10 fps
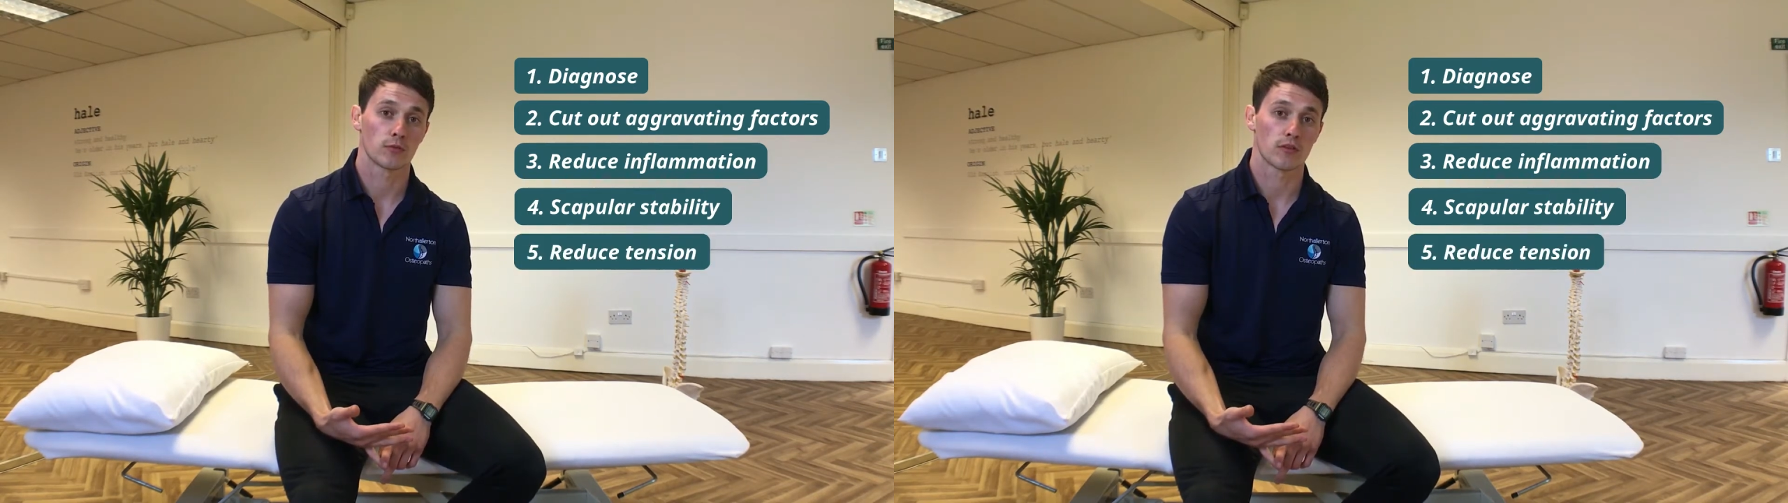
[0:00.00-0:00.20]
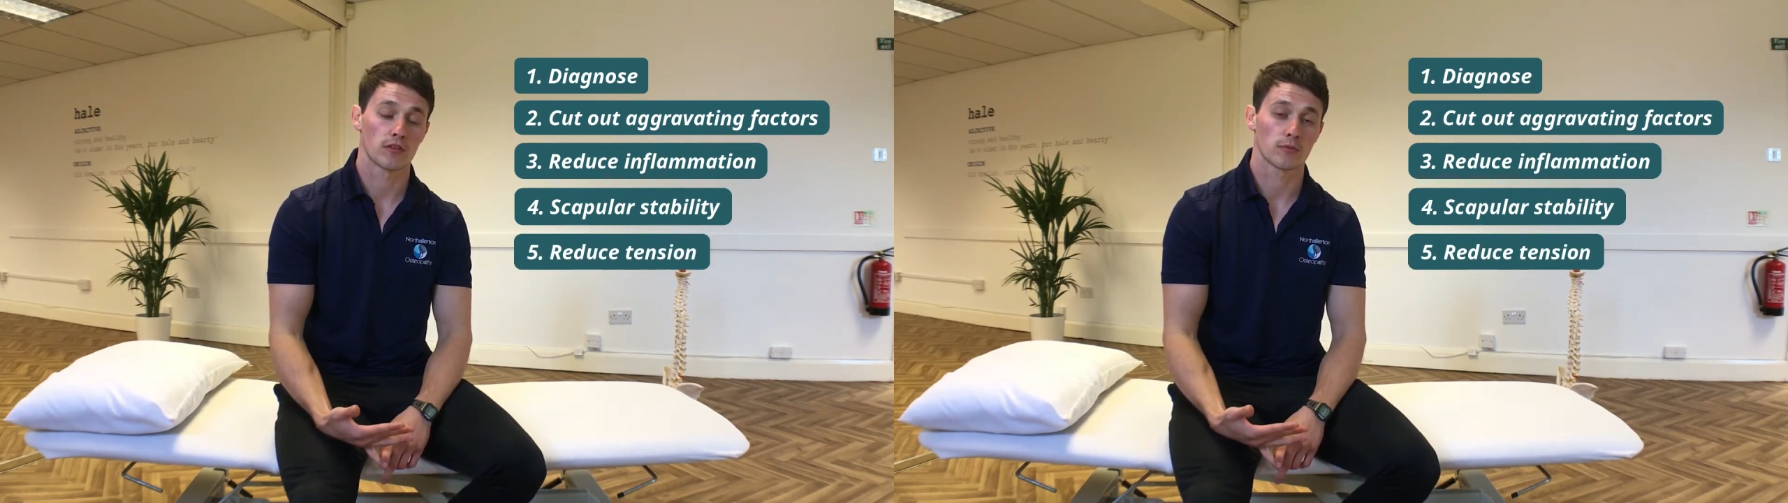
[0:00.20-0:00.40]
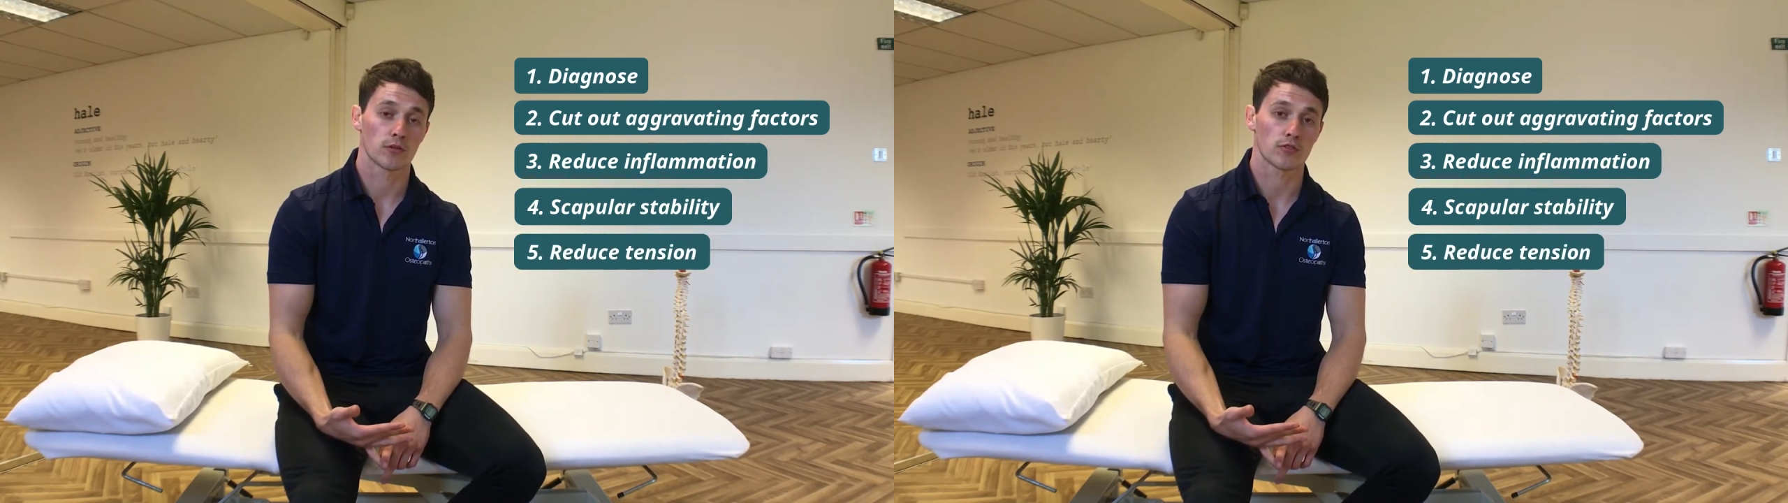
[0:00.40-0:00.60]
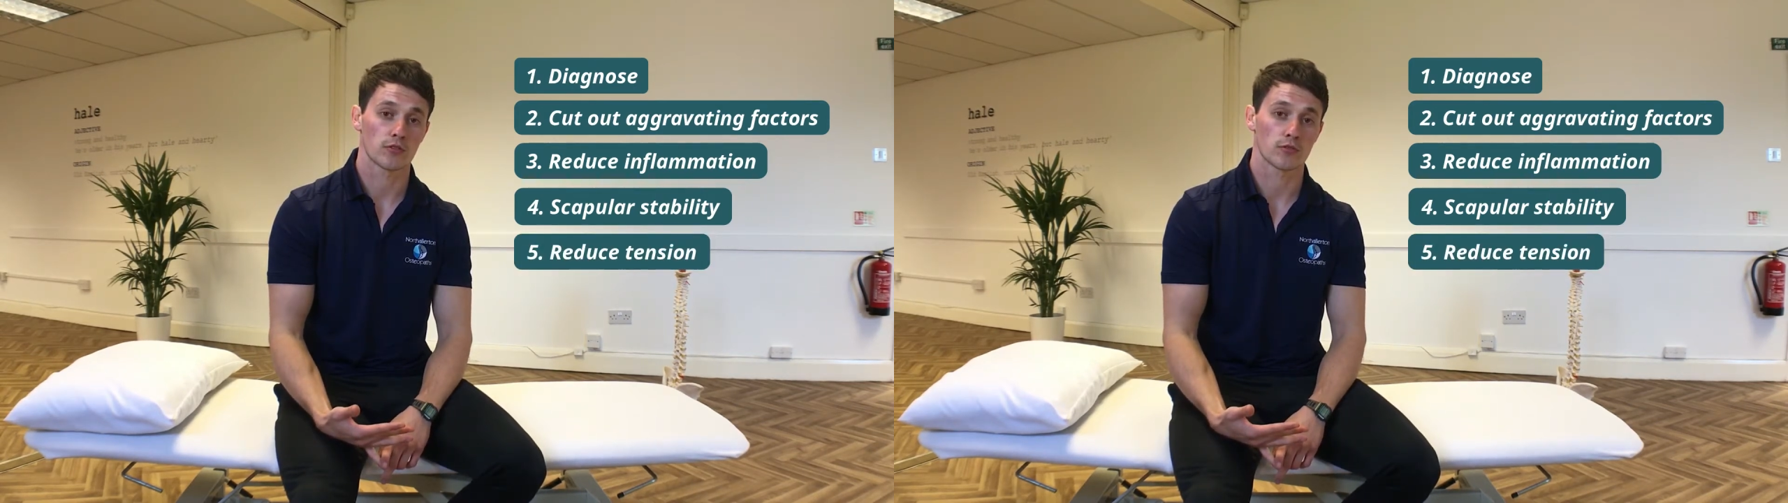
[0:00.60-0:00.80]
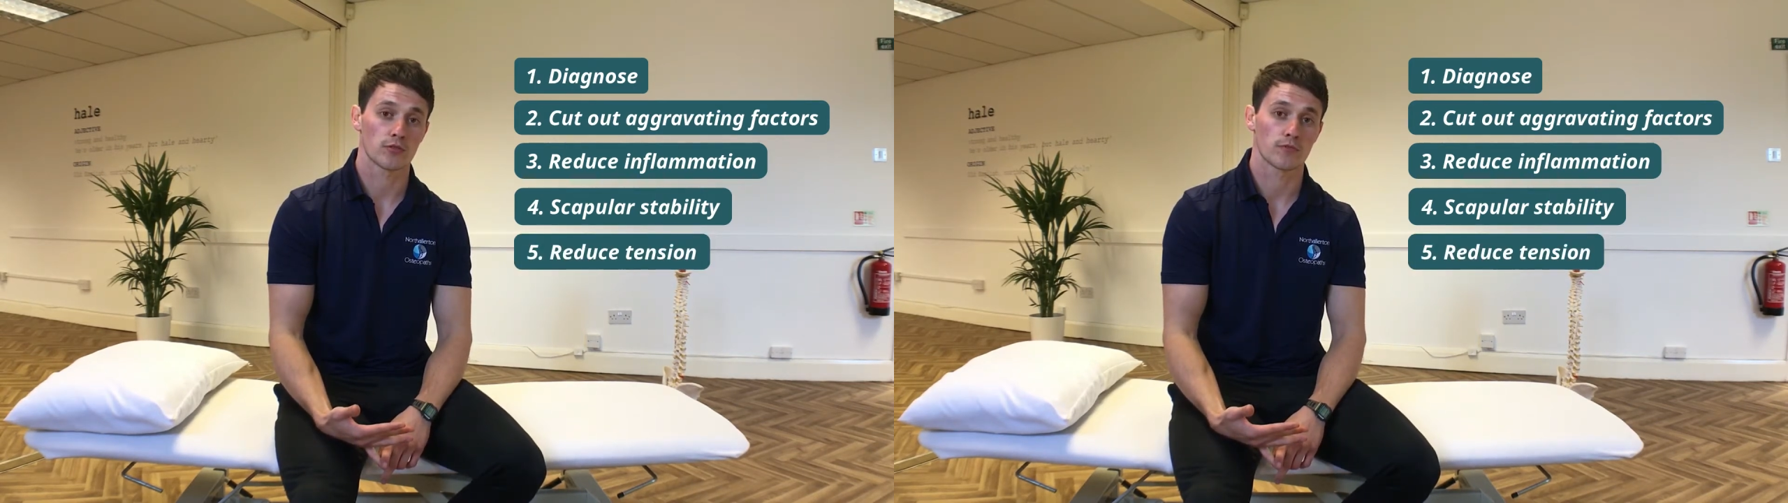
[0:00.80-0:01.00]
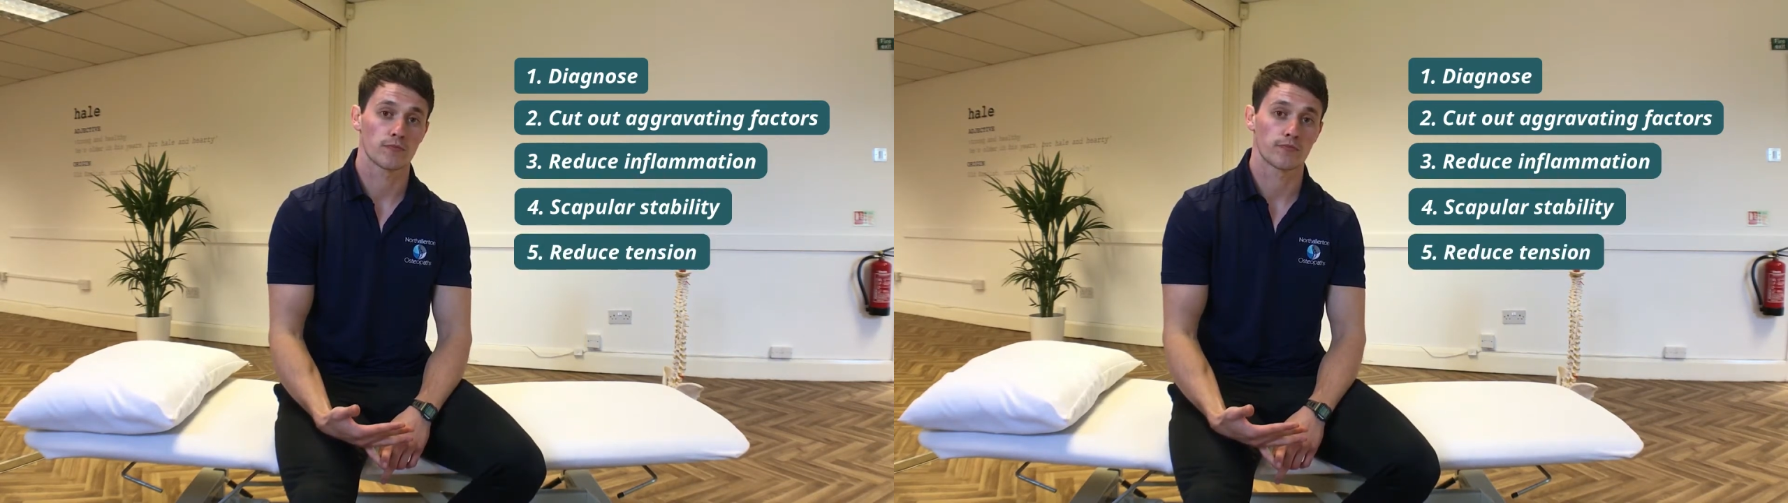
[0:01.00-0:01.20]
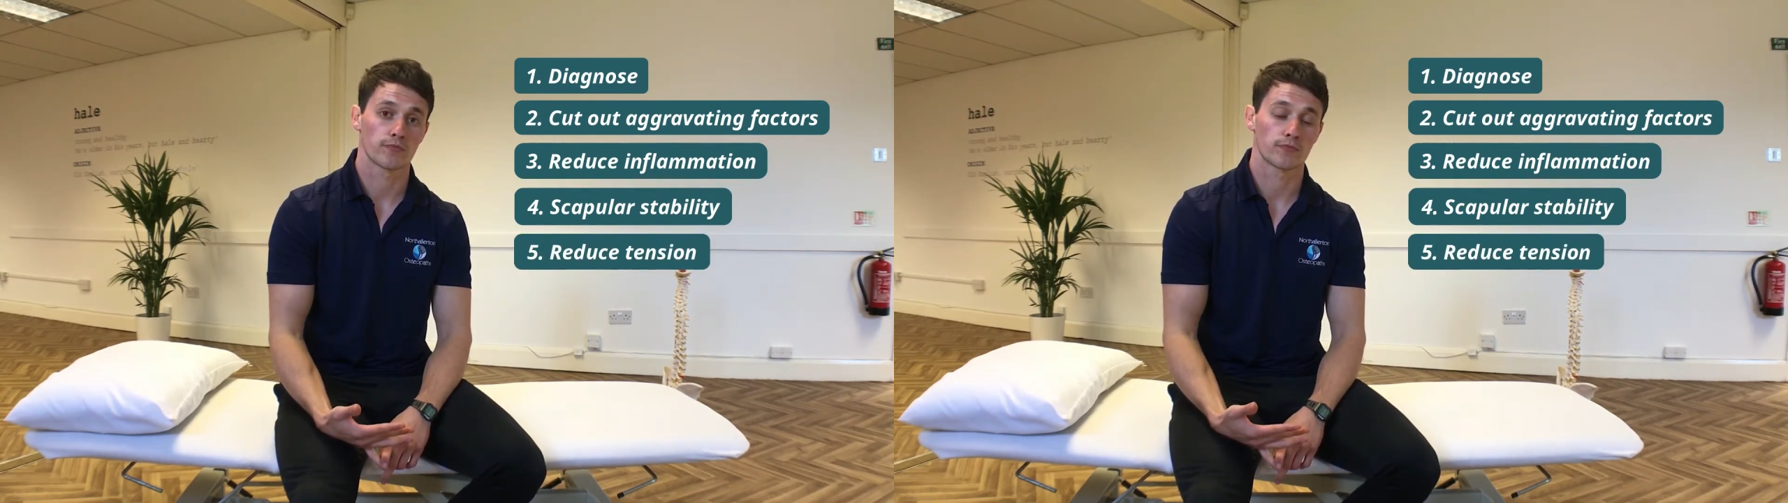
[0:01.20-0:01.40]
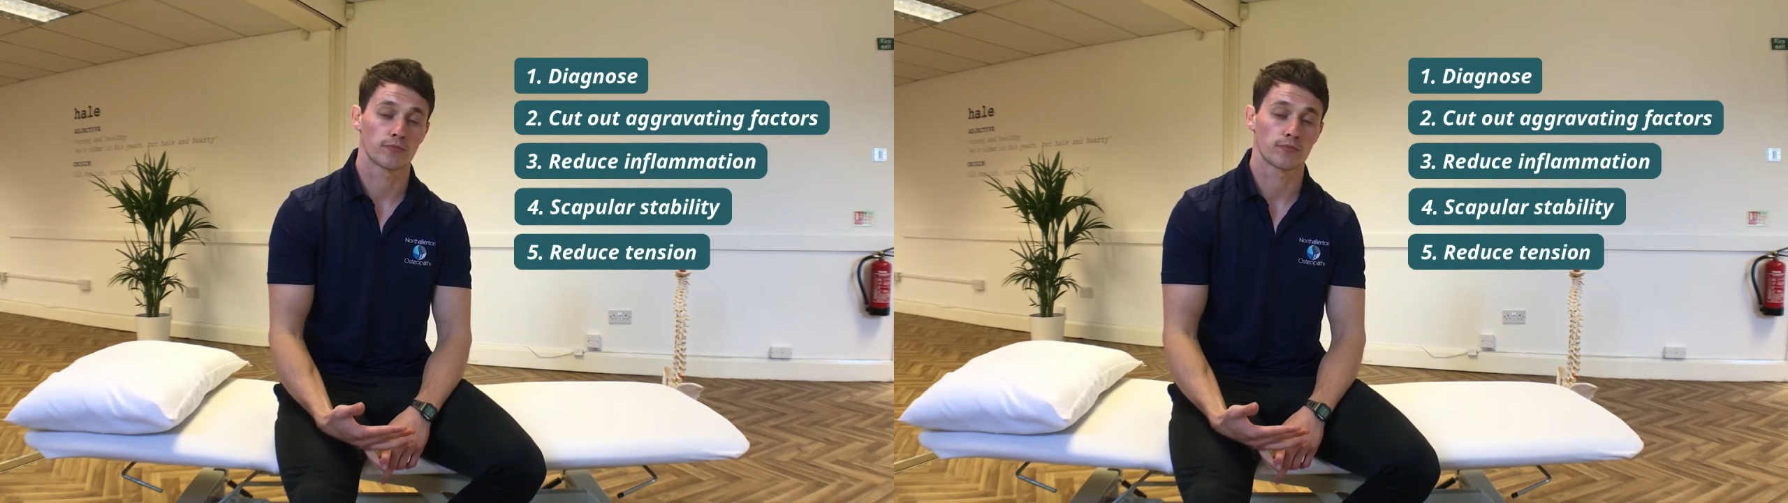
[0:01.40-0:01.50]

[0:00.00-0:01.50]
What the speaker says: within the muscles.